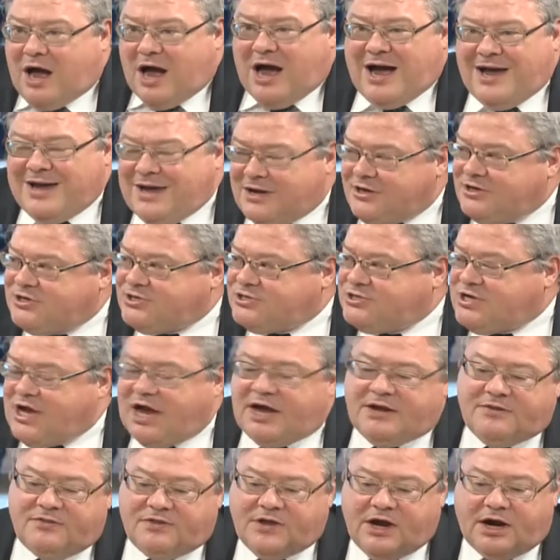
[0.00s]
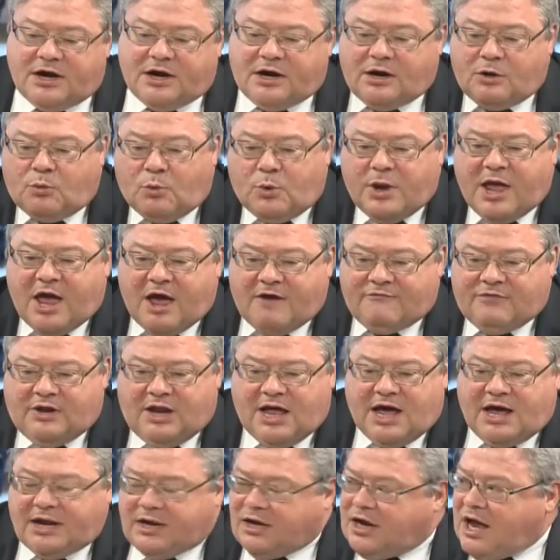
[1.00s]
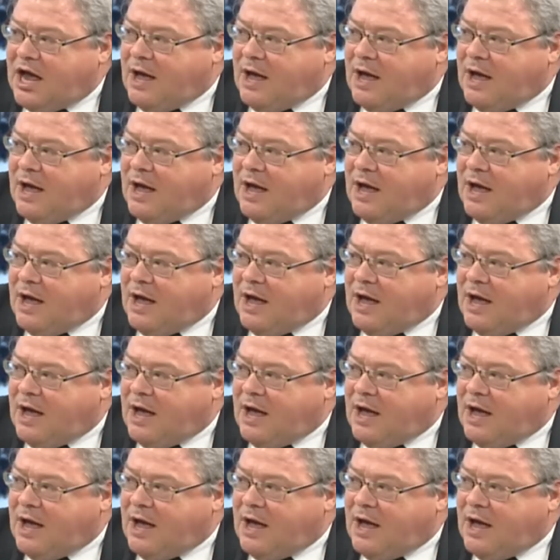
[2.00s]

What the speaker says: I understand there we have a lot of